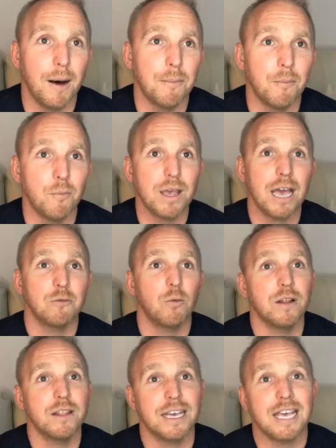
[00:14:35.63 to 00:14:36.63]
We had
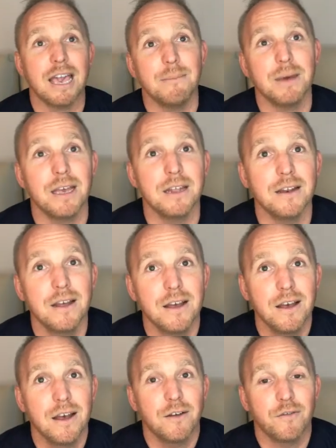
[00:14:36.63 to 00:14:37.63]
one that came in
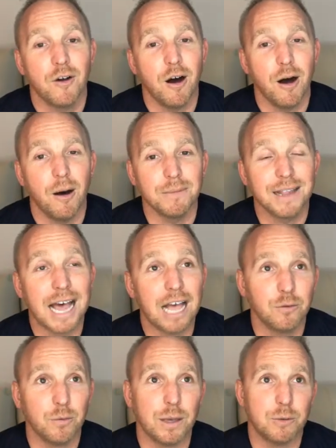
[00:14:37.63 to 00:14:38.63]
from
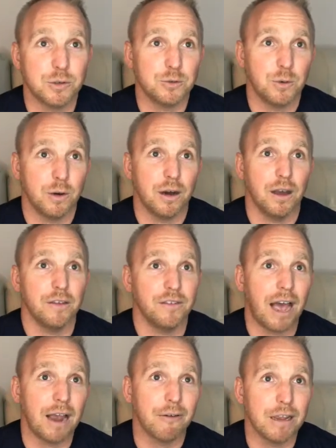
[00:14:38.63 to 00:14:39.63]
last week, which was
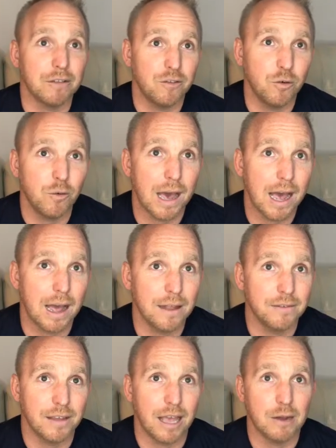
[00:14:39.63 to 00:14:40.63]
I ran 2
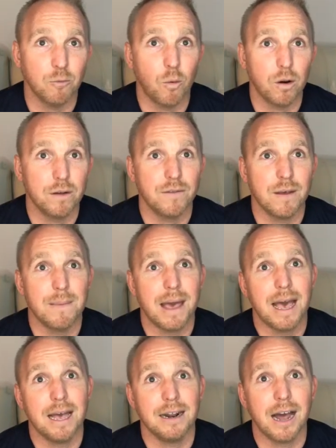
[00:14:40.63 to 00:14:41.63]
ads and one of them
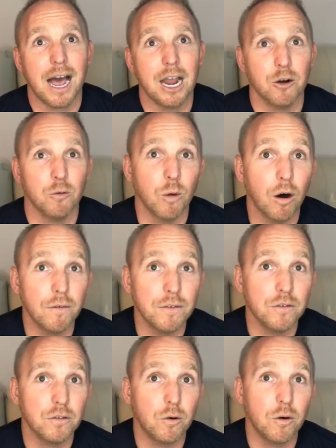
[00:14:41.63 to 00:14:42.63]
had a higher
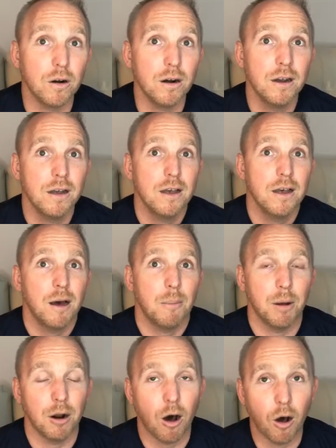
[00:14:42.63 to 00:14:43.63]
relevance score,
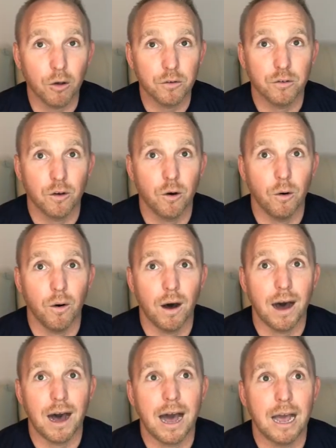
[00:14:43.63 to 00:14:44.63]
but also
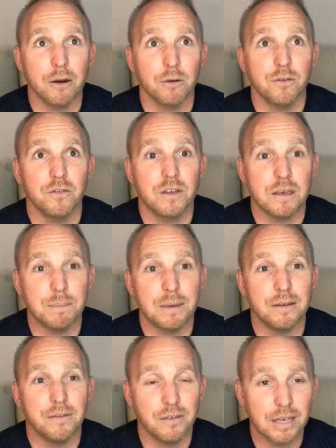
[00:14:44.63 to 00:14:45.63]
a higher
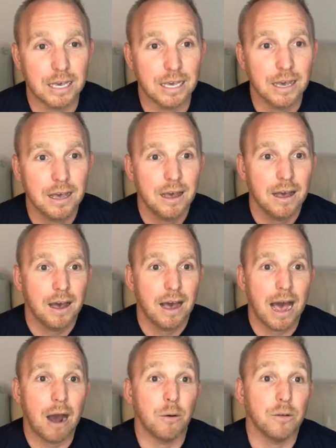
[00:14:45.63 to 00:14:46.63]
CPC.
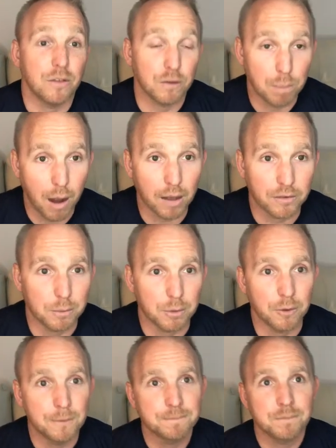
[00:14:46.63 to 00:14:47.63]
How is this
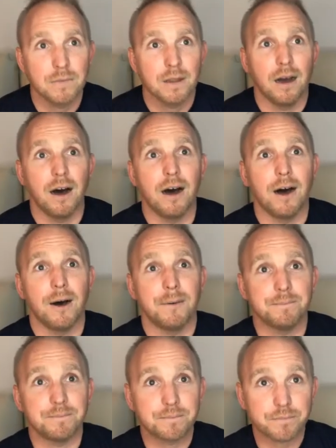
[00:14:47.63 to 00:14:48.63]
possible?
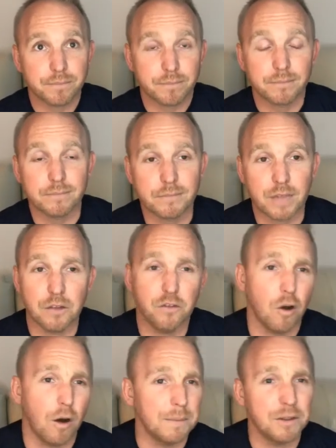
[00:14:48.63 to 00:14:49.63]

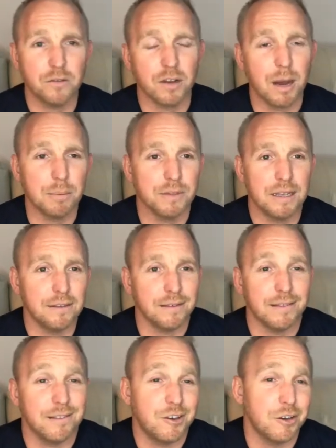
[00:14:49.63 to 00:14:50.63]
So, I mean, there's a couple things
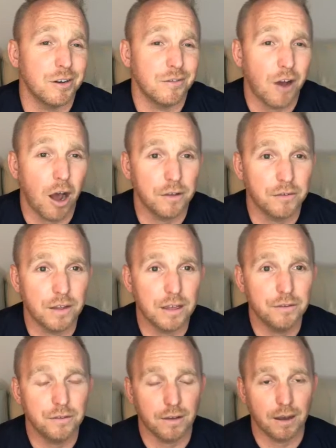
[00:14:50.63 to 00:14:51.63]
that could have caused
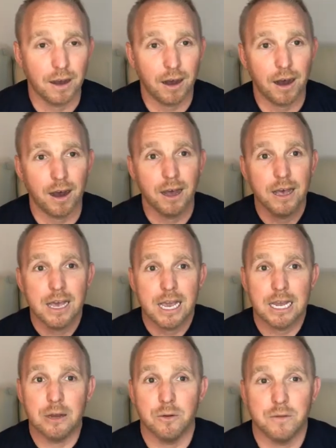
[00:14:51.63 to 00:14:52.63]
this.
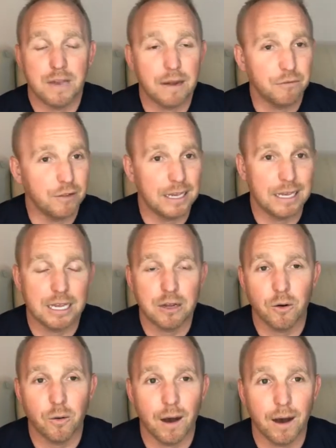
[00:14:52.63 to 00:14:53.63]
Definitely,
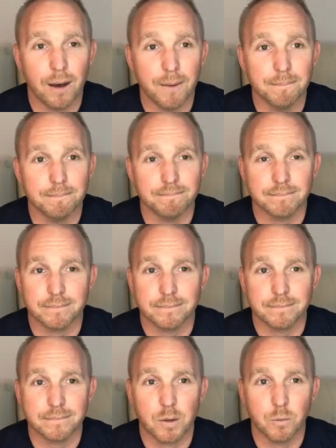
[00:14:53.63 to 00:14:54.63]

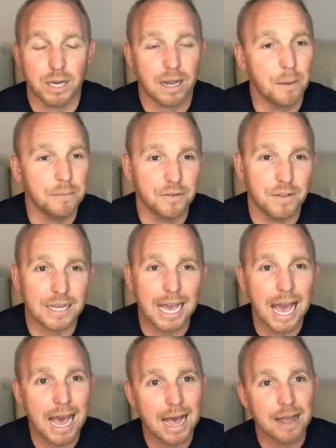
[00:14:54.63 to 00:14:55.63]
when it comes to the
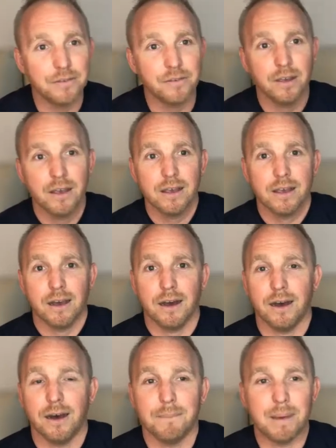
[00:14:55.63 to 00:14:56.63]
ads,
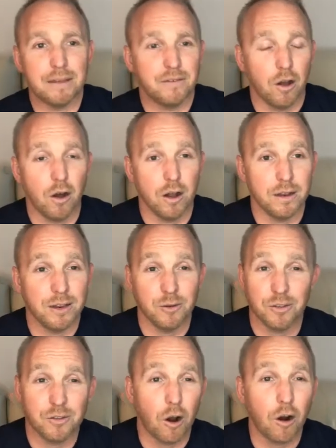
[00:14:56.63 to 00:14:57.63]
based on,
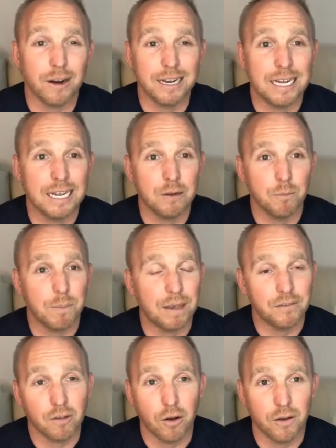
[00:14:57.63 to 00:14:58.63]
the targeting,
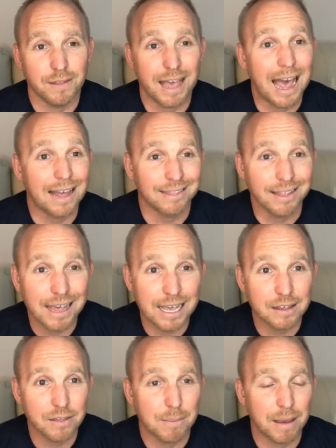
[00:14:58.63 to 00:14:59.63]
based on the ad
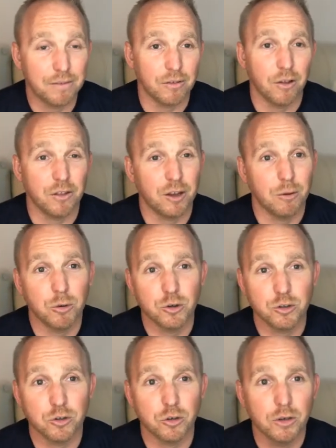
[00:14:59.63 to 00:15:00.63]
length, based on the
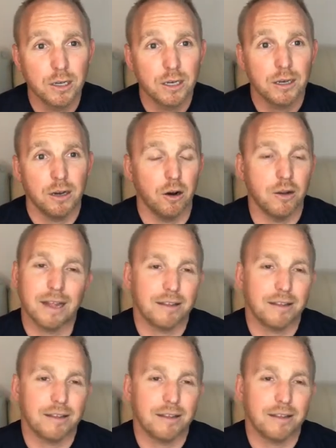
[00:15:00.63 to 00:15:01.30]
commercial, or not the